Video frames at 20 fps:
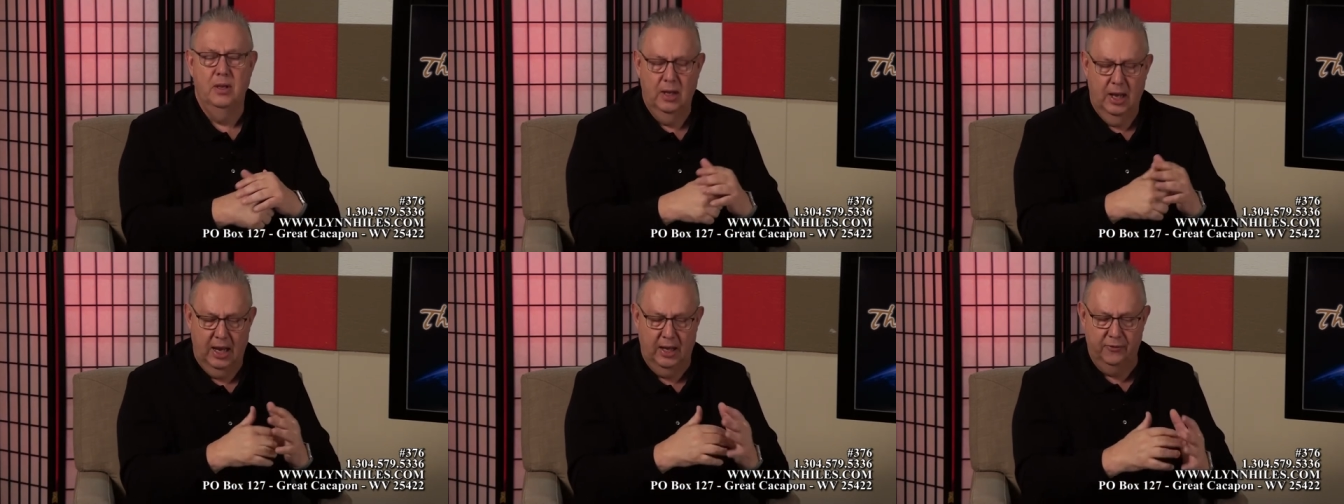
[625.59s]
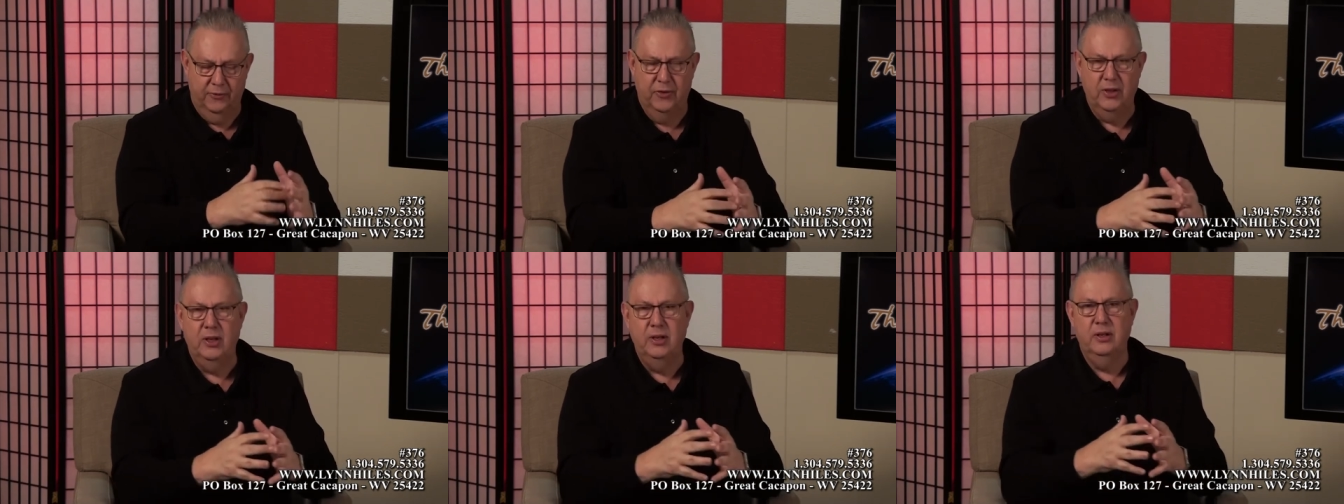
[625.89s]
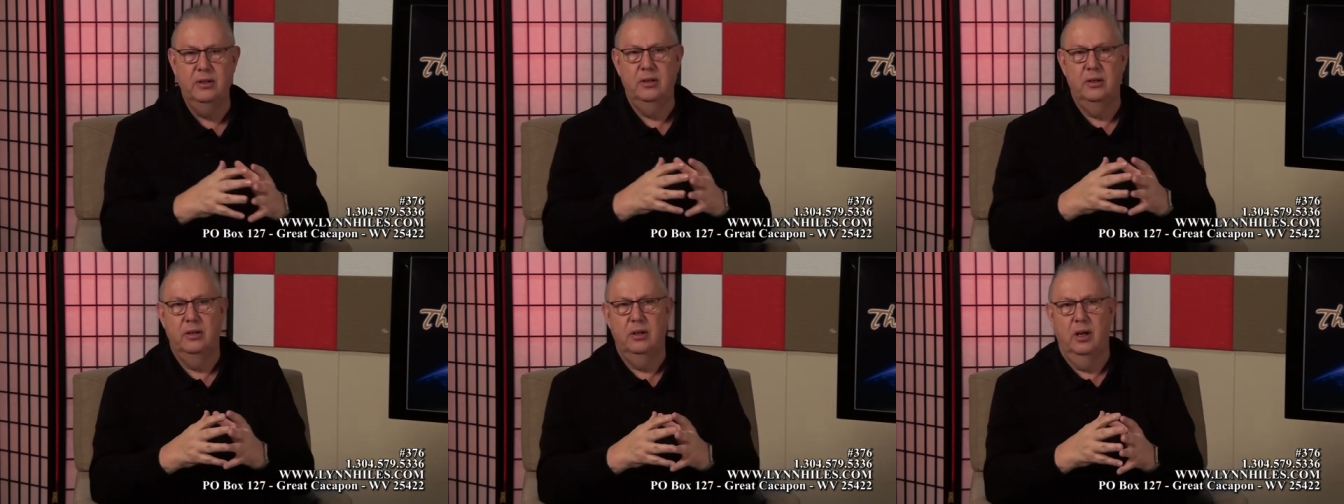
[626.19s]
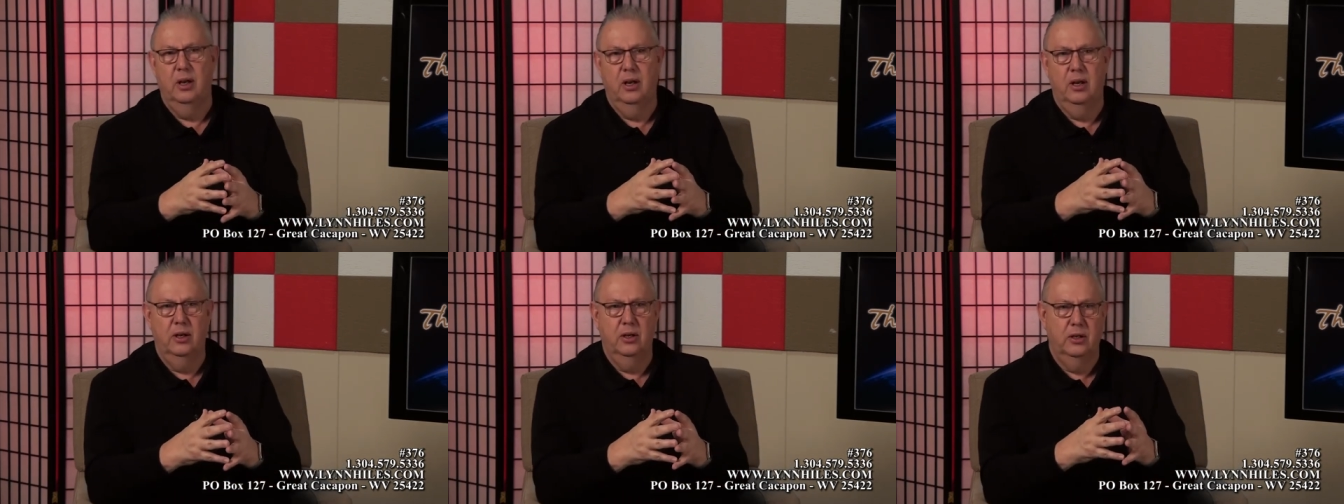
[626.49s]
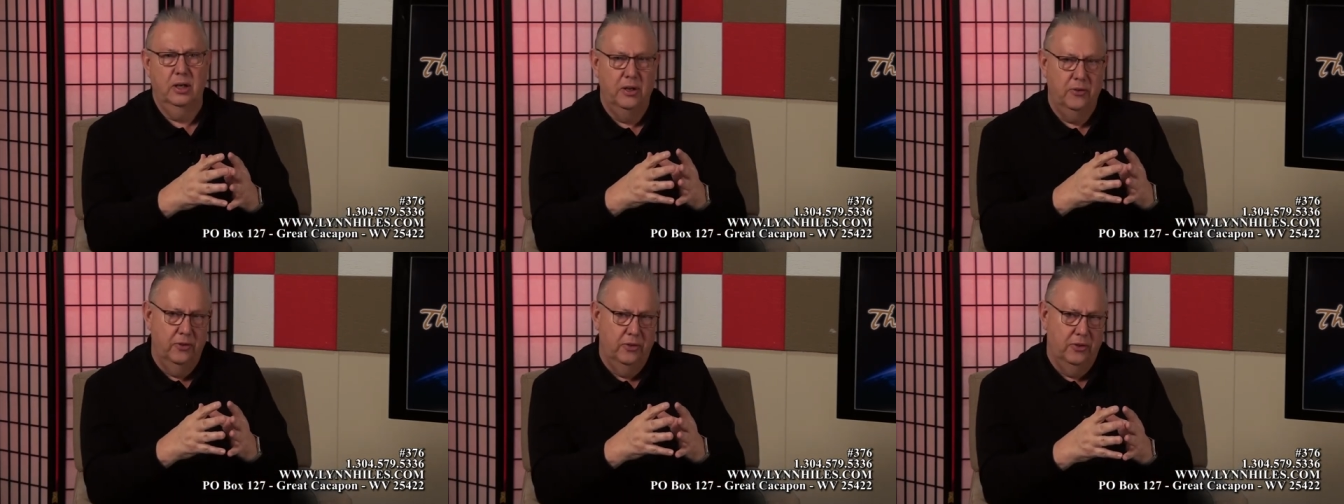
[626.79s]
And then
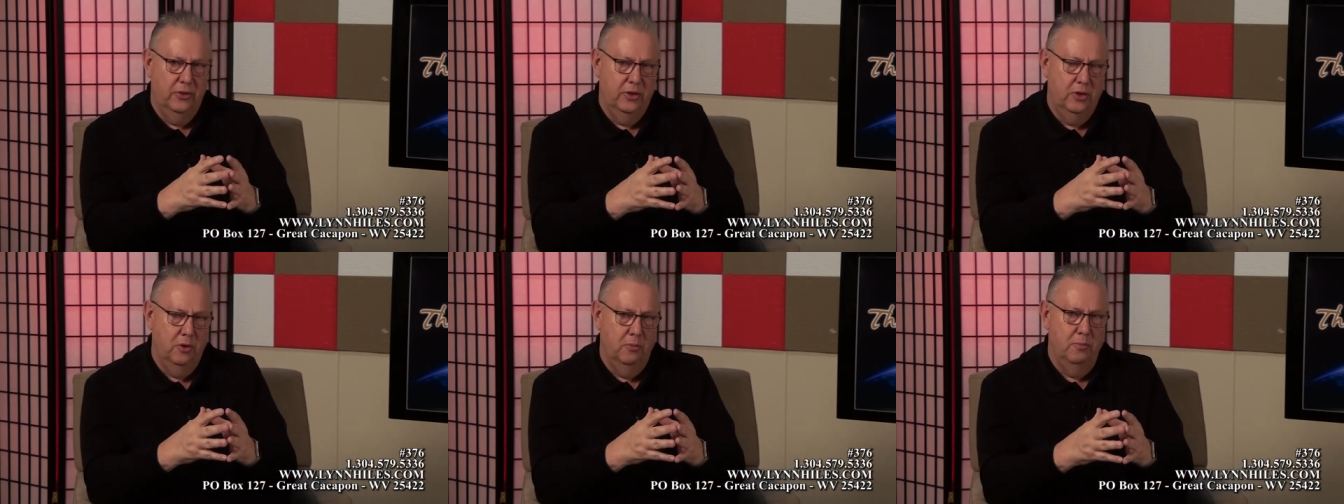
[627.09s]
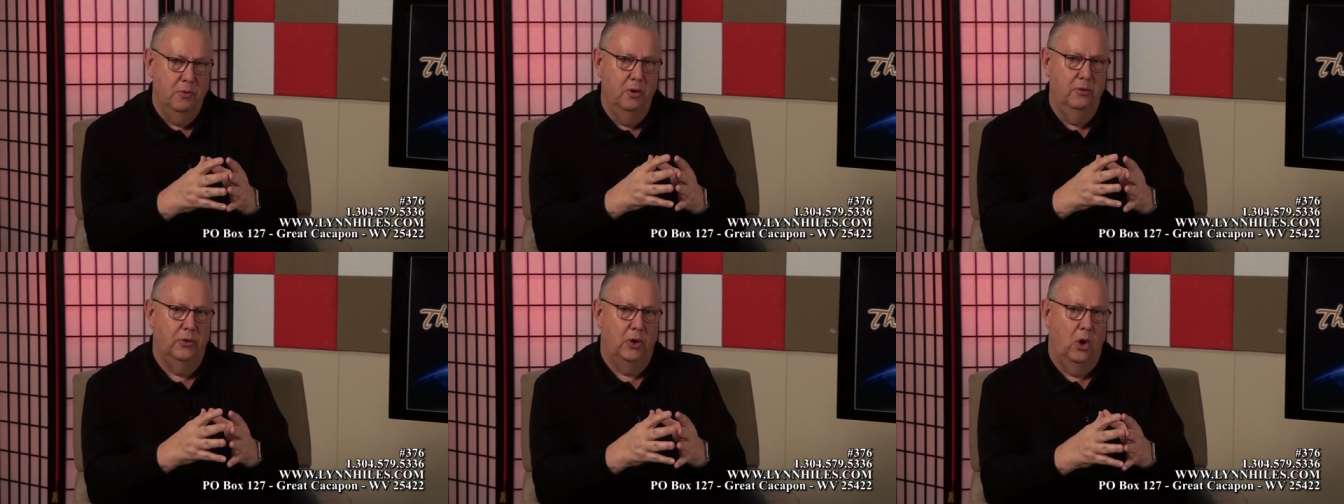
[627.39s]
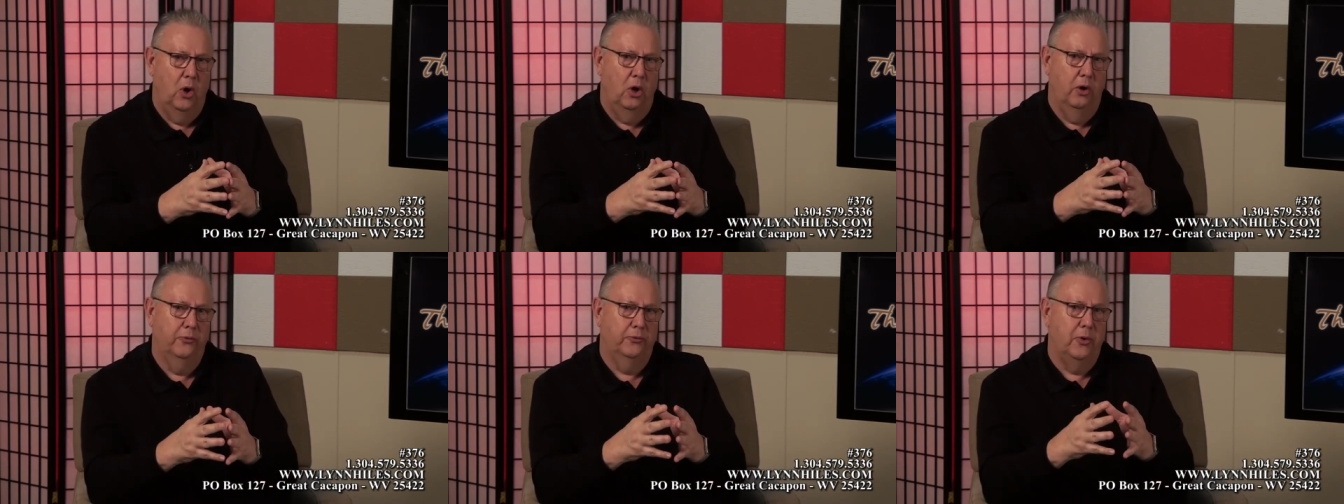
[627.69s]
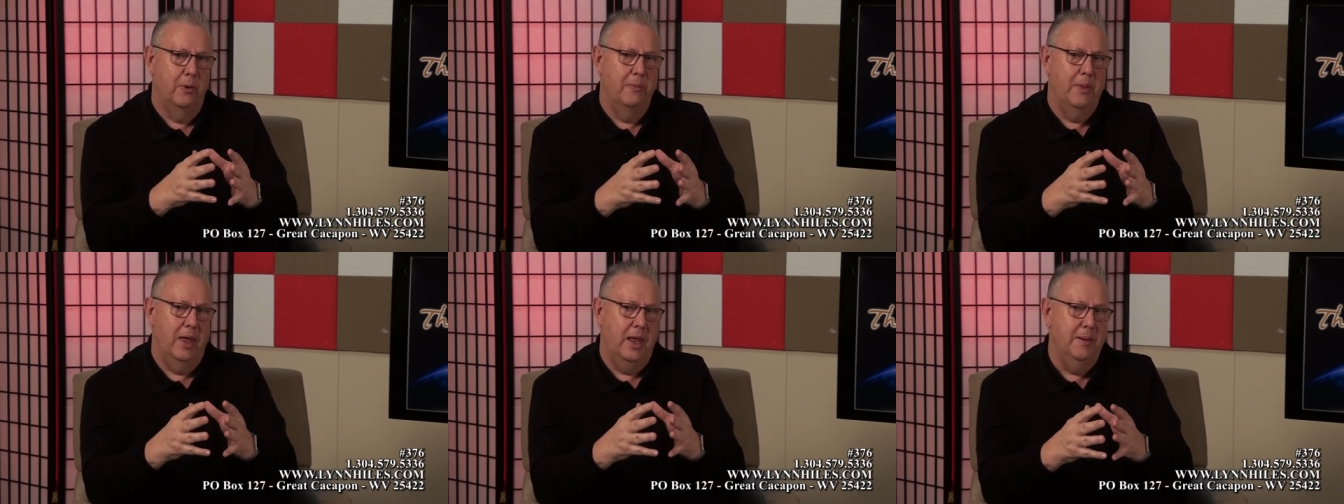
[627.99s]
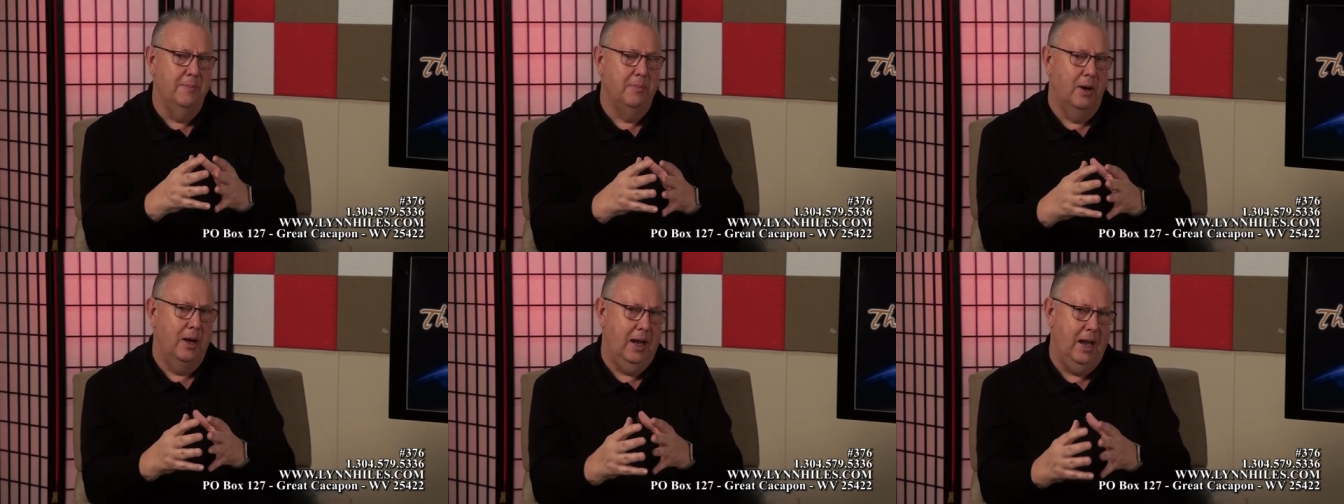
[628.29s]
uh, you move on from the
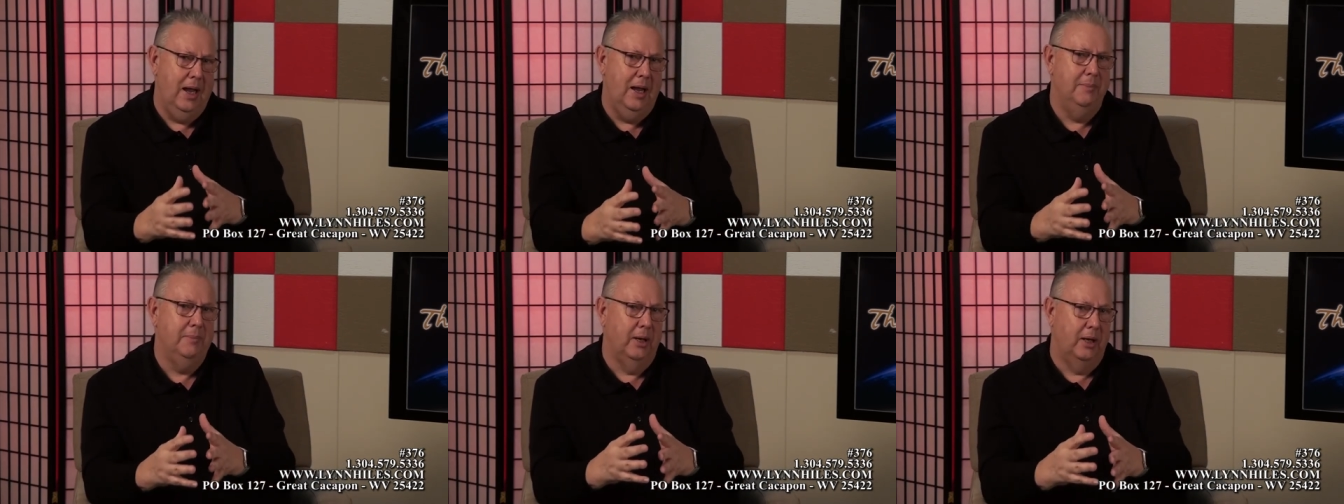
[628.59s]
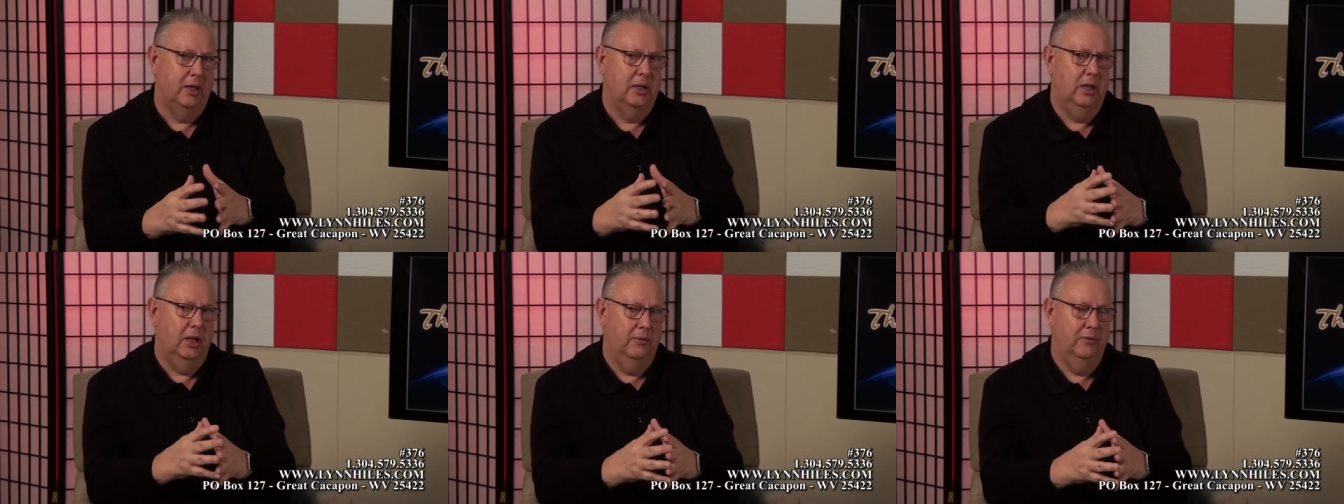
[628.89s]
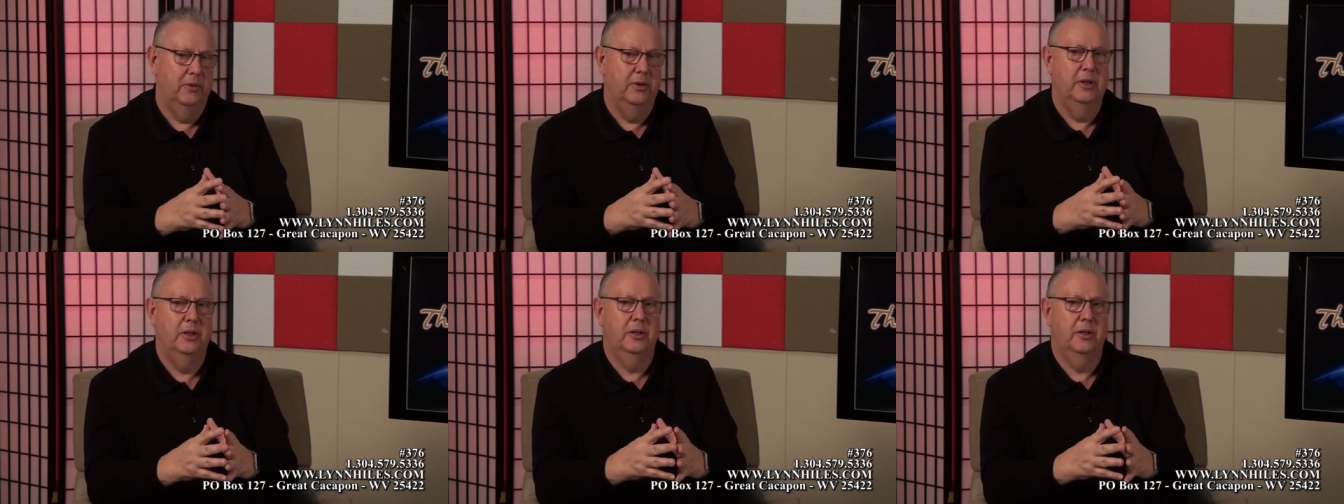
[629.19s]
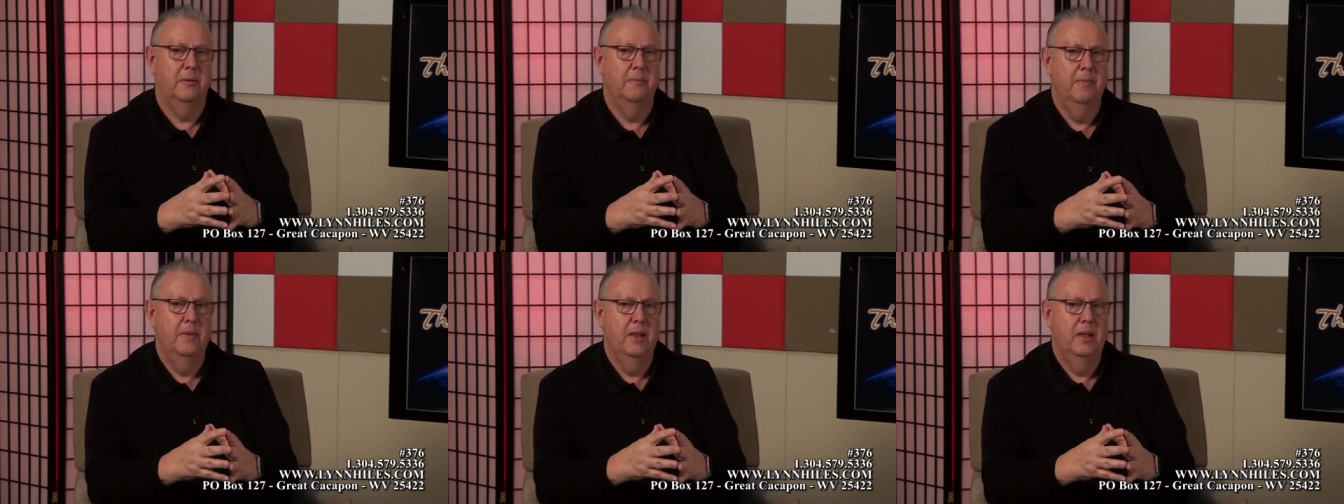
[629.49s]
Abrahamic covenant